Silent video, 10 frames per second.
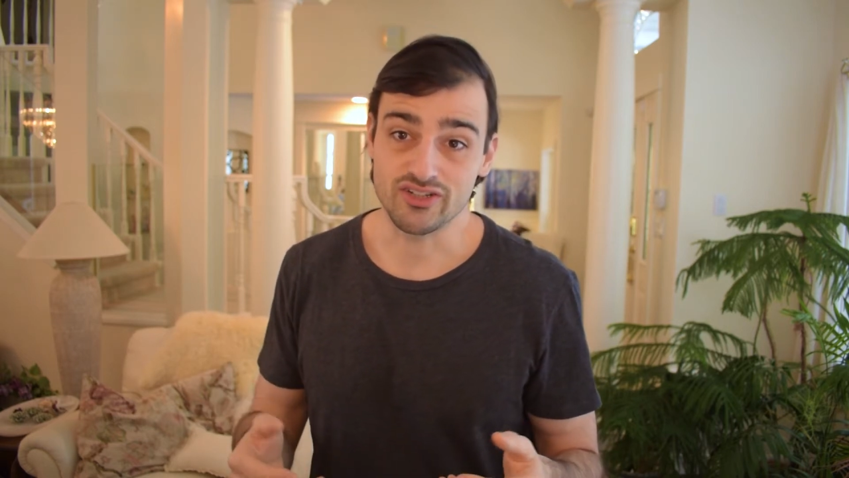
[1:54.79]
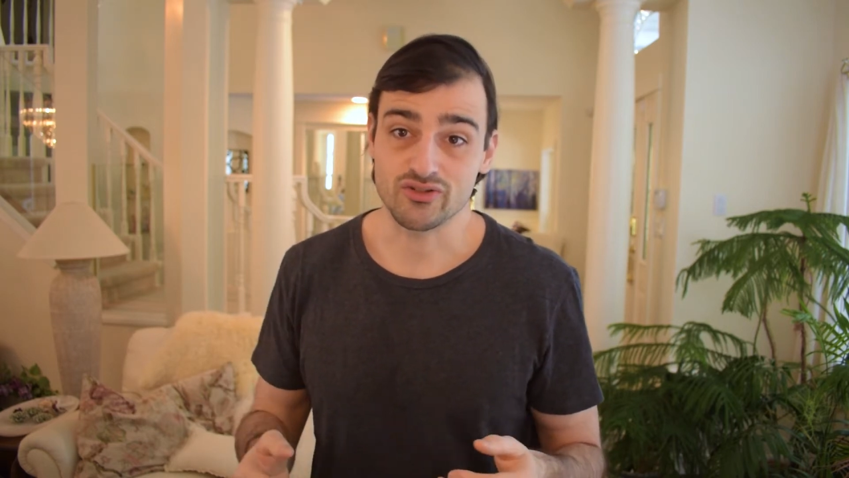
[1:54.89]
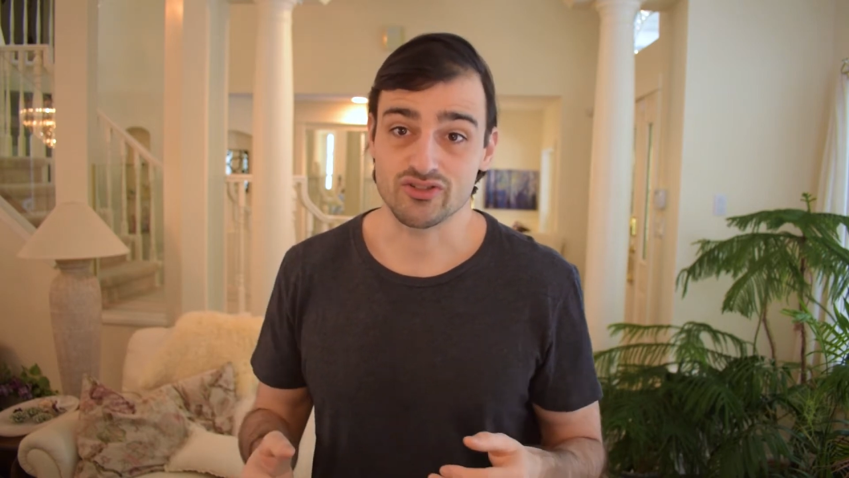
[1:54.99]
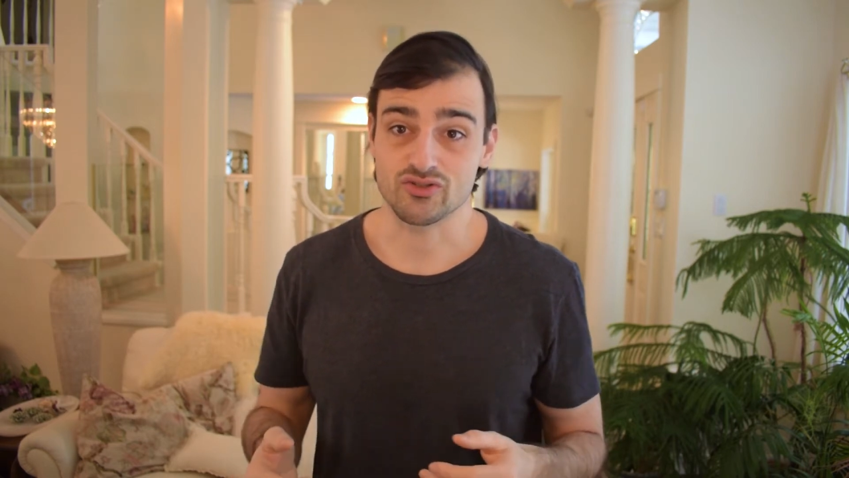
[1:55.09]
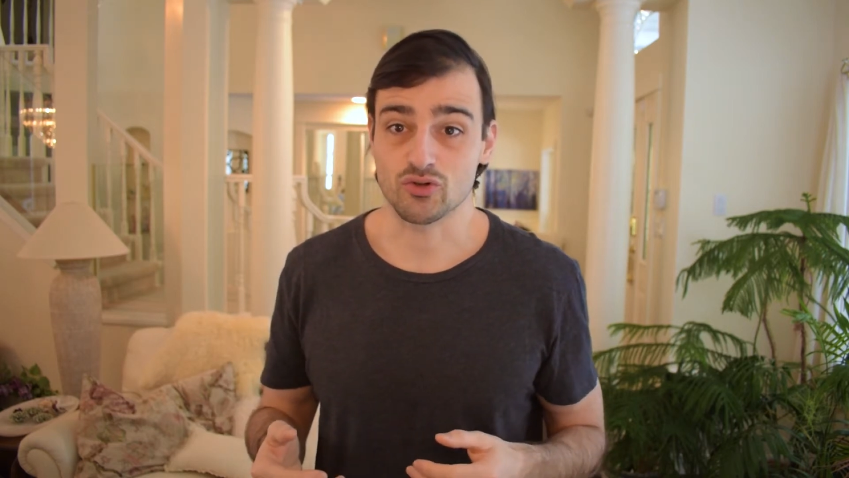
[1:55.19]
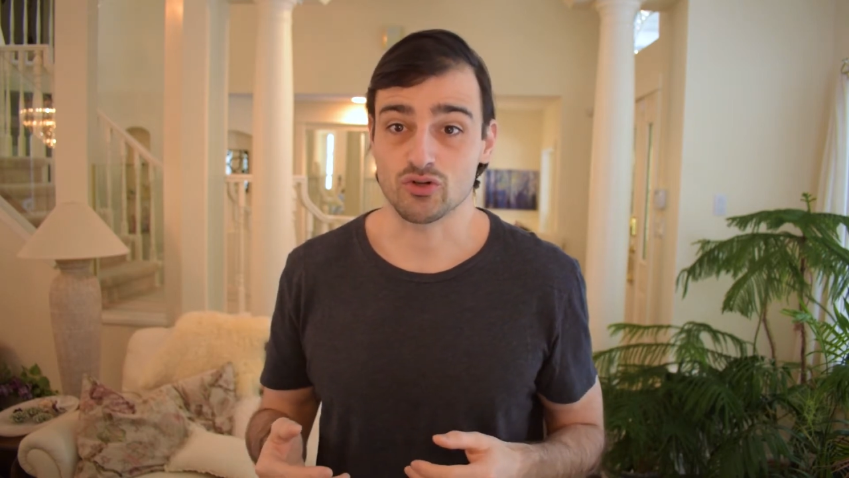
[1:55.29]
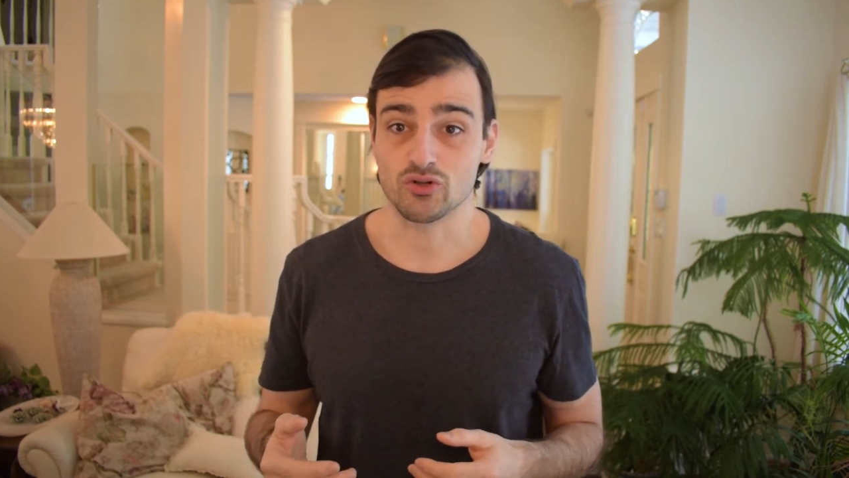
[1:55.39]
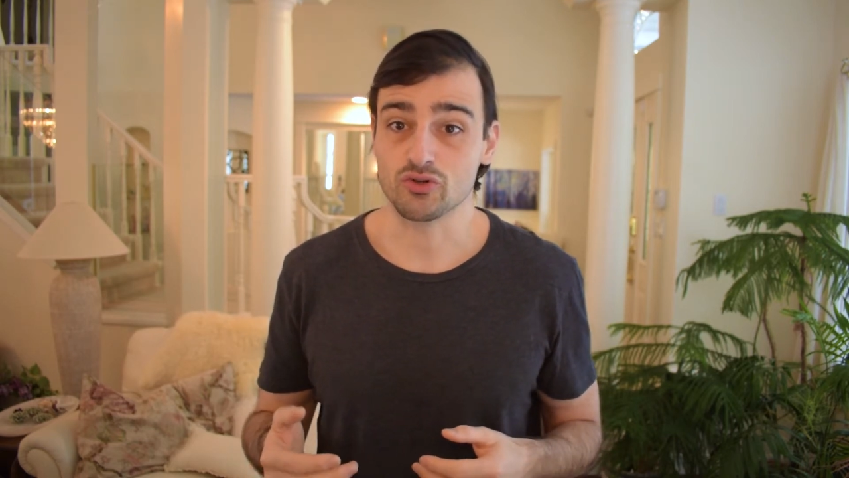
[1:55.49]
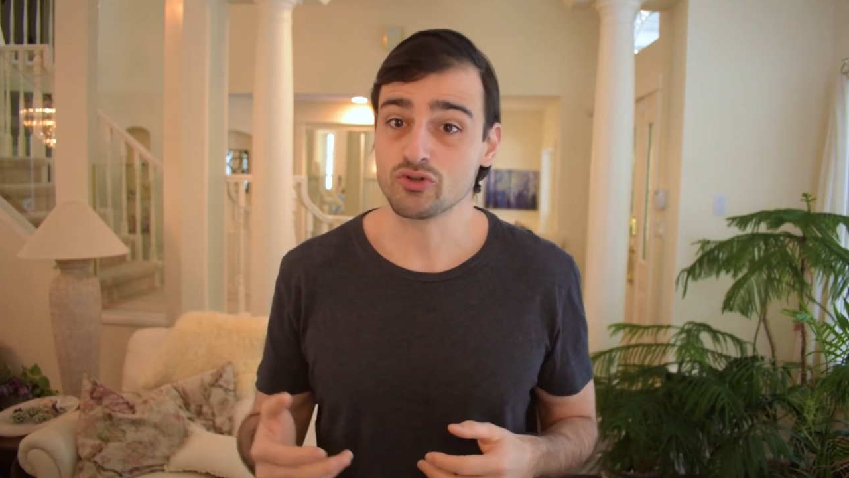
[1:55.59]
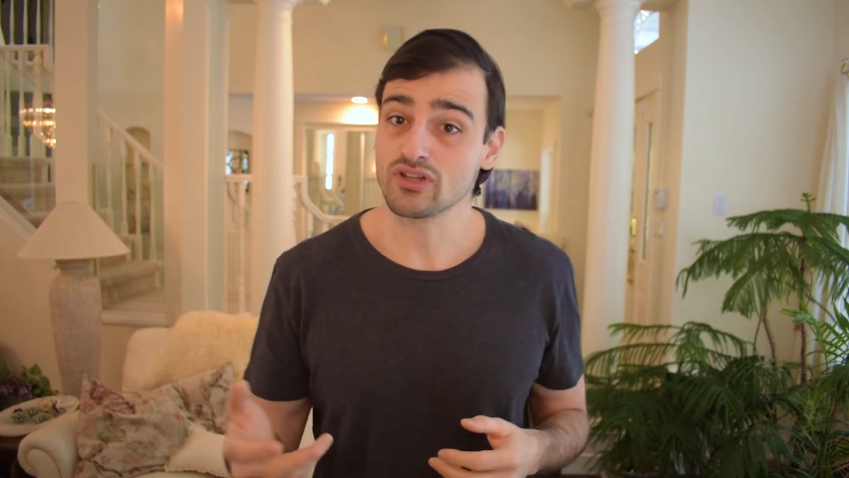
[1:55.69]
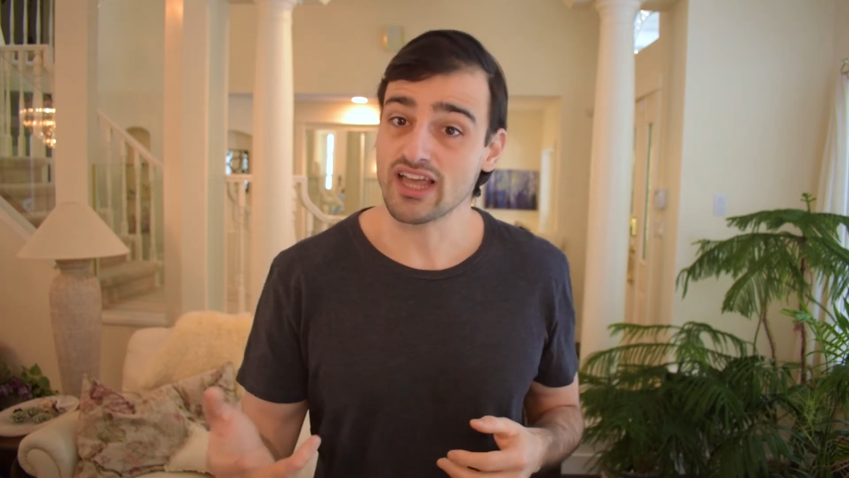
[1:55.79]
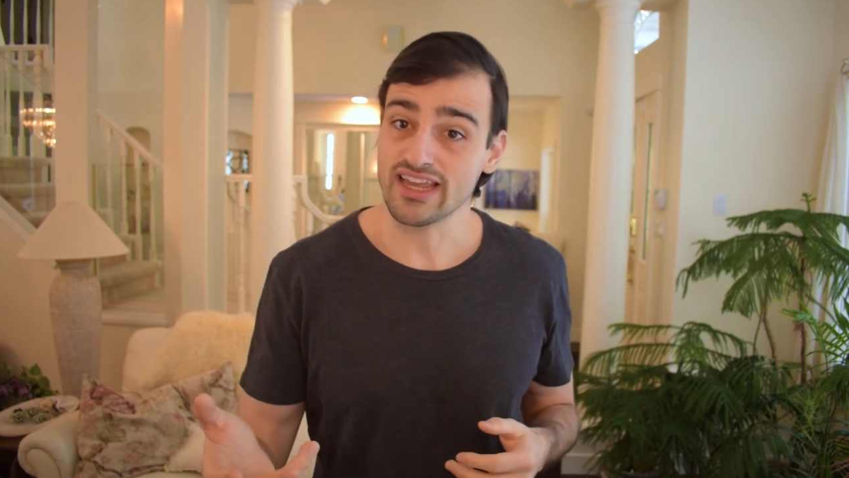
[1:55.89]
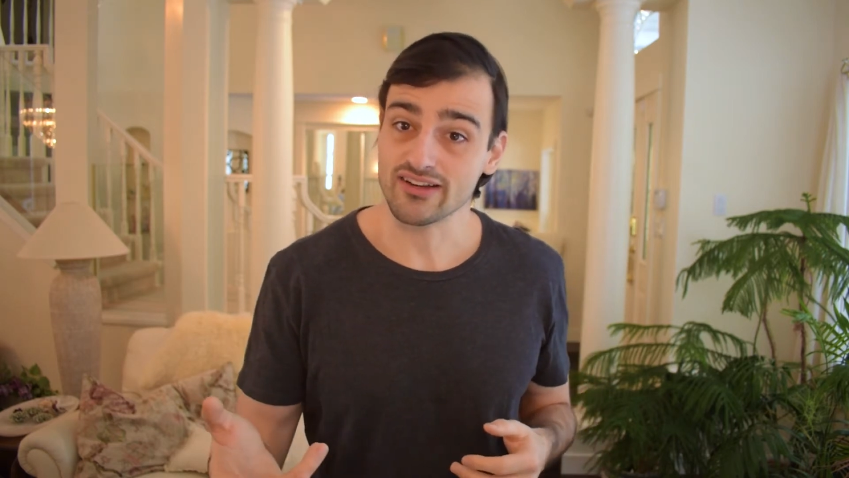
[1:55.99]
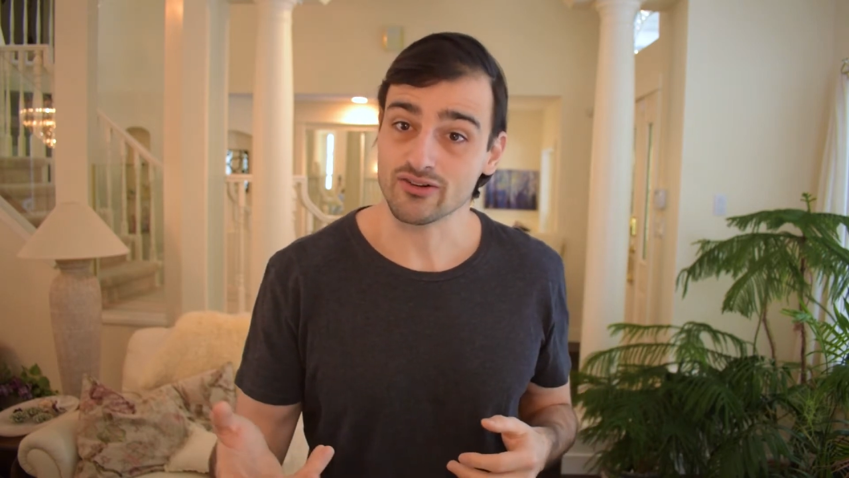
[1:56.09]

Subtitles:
Do you control who you like